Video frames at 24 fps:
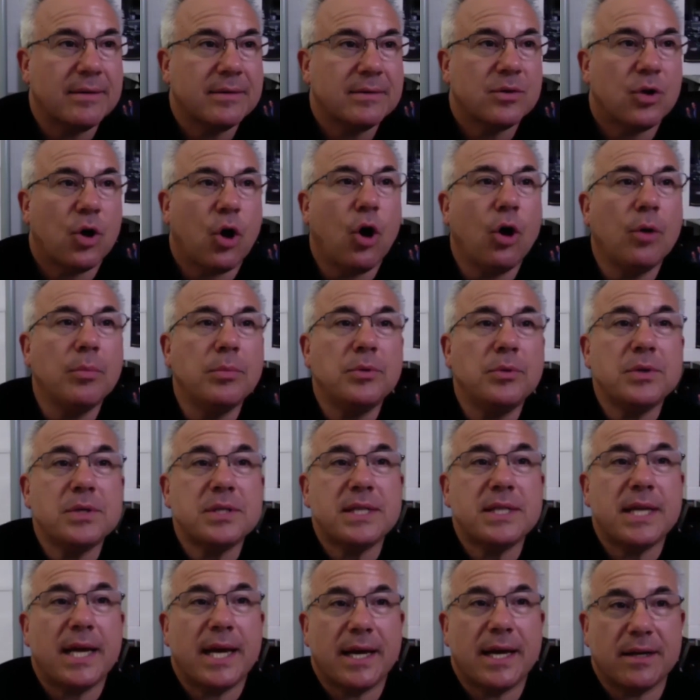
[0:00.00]

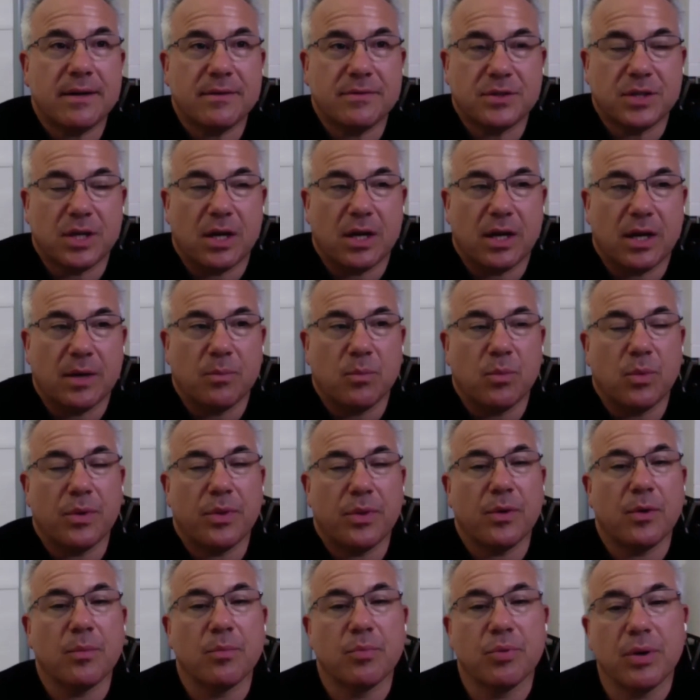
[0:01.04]
almost ahead of time
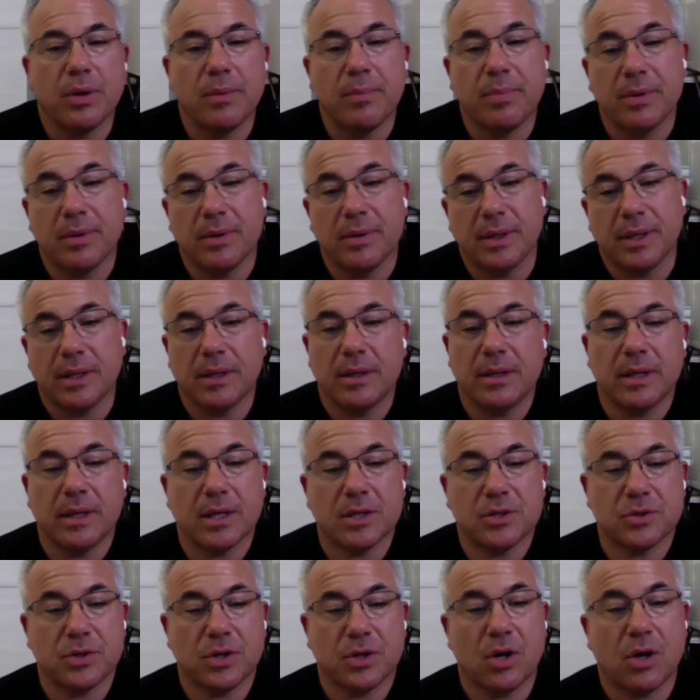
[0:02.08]
without pre-building in the
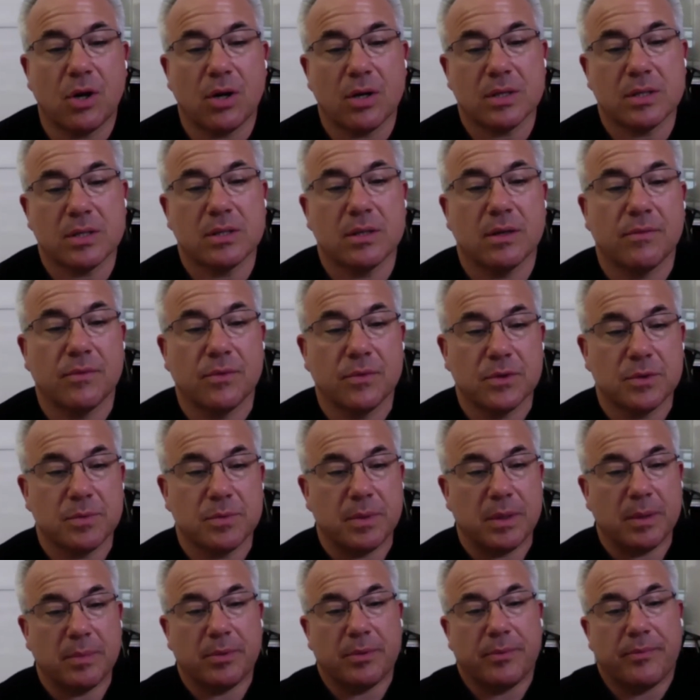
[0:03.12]
extra cost of those
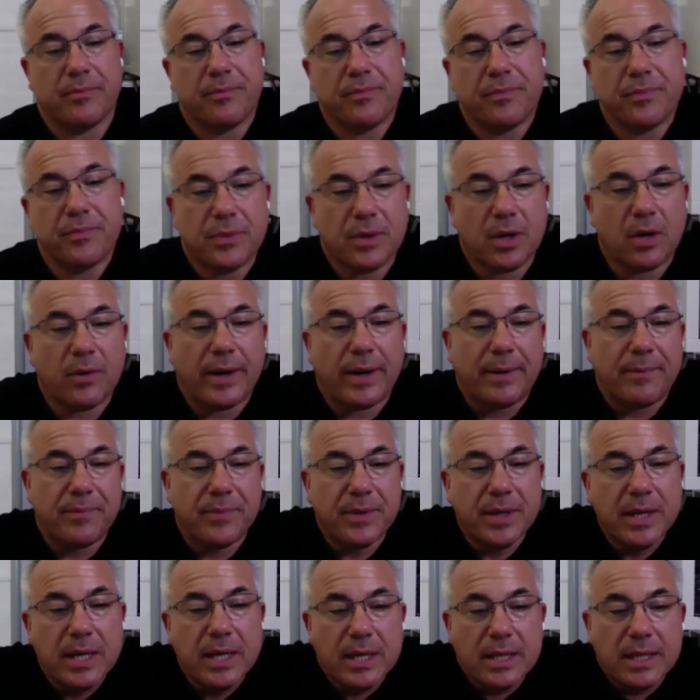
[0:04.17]
people. All right,
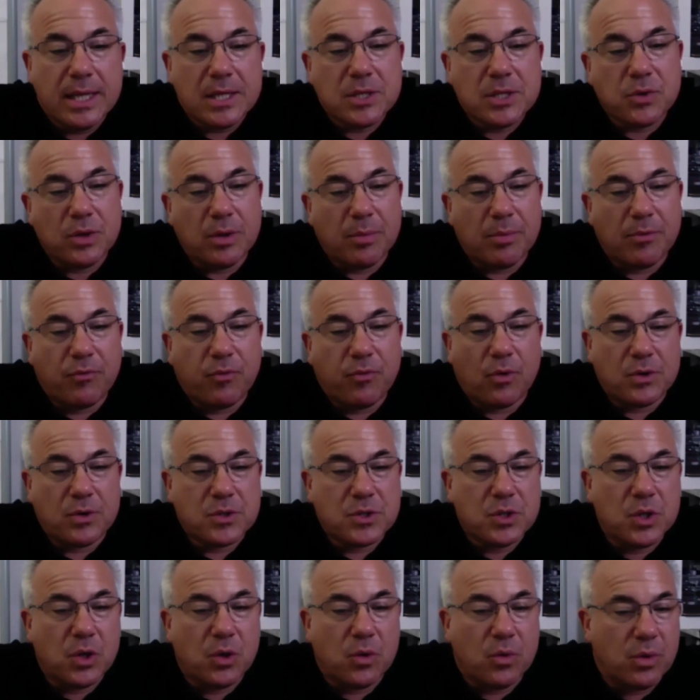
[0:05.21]
let's go to number 4.
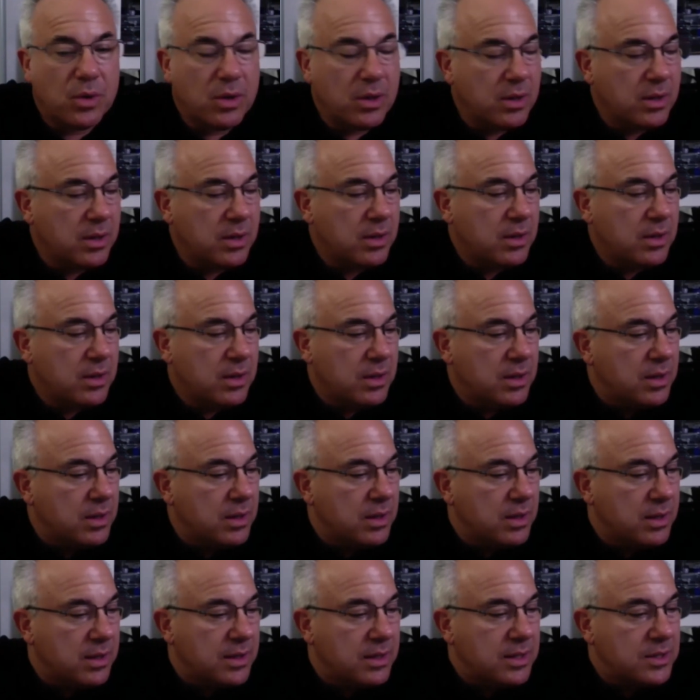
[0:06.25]
So
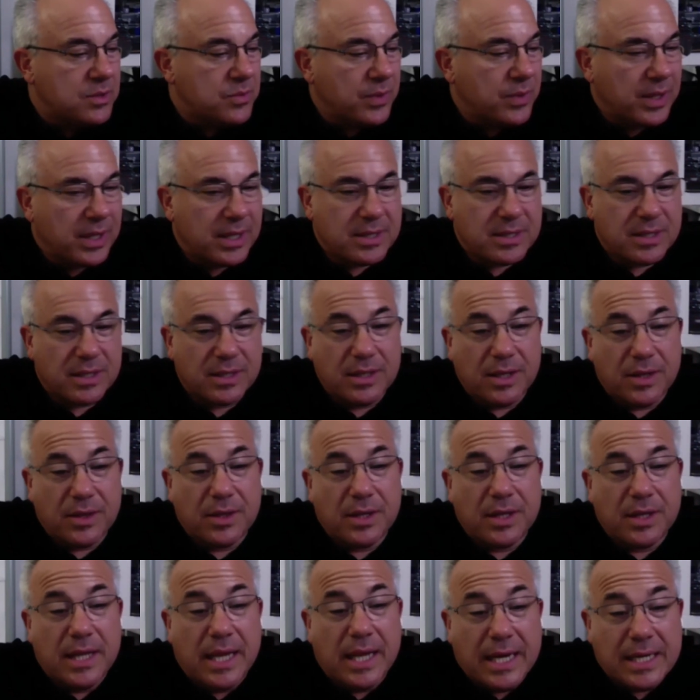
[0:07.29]
that's where it gets. The
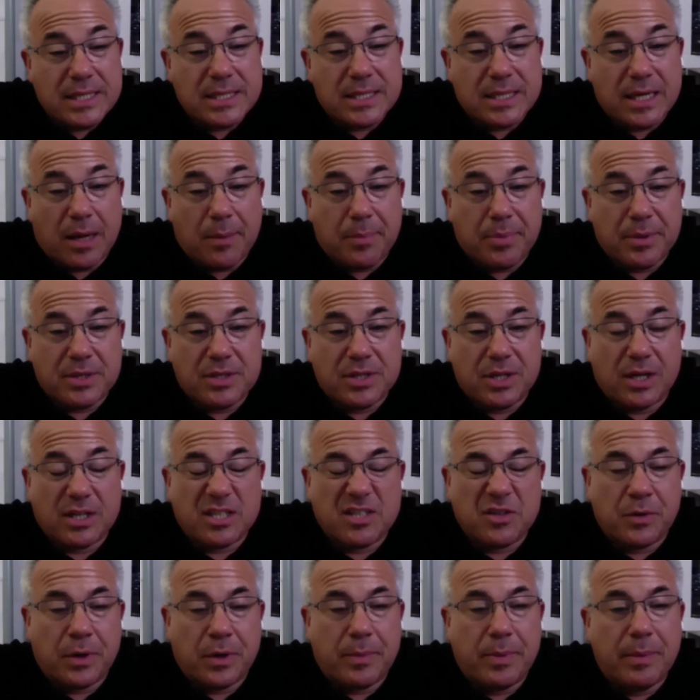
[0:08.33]
next step is, you got
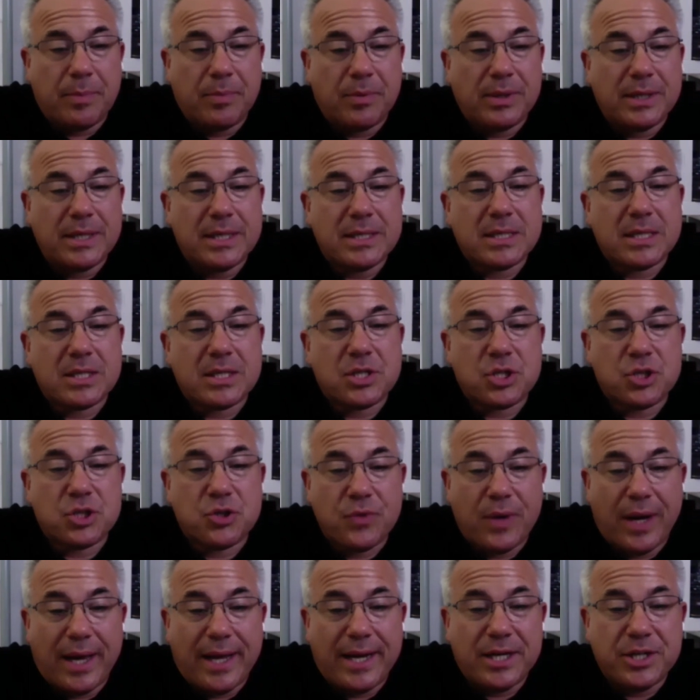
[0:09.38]
some great people, is a
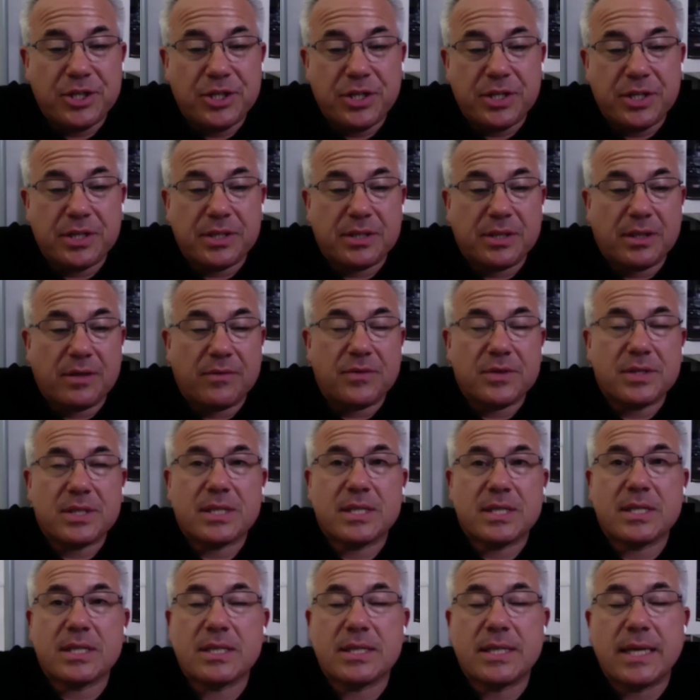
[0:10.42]
strategy that delivers a
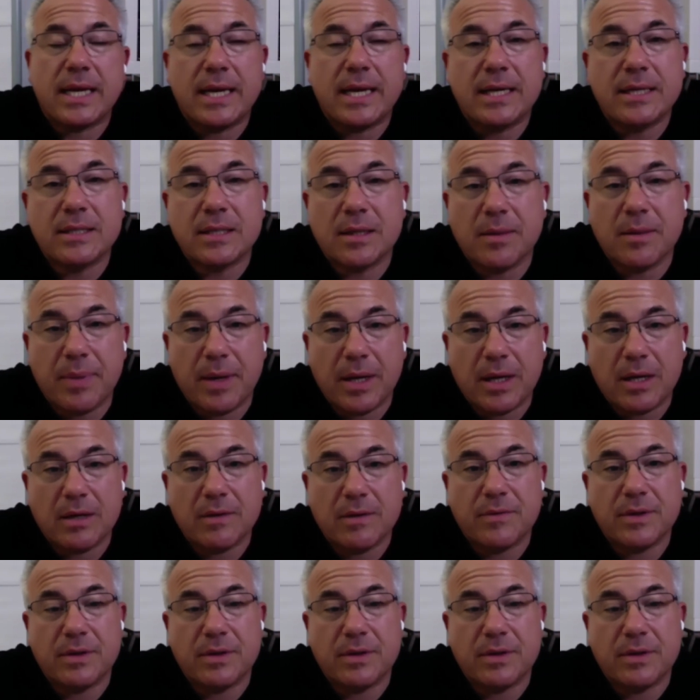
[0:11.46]
sustained competitive